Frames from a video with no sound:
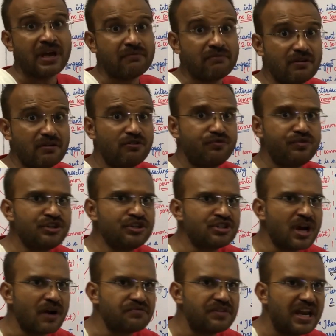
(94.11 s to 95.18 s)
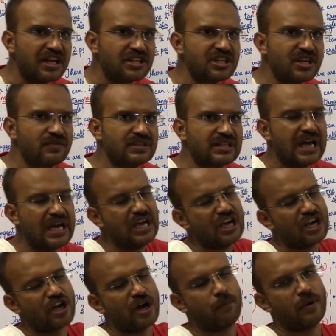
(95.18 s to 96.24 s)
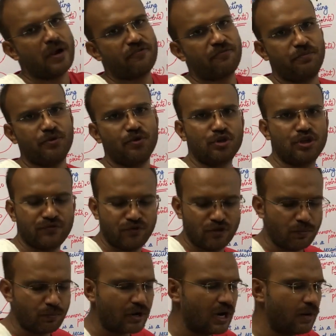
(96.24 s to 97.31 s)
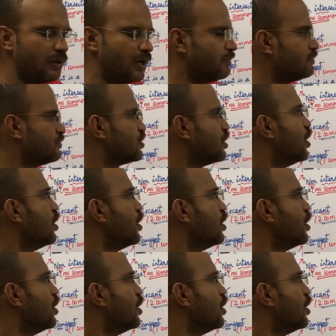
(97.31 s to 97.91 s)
We will finish off the lecture with a couple of beautiful problems.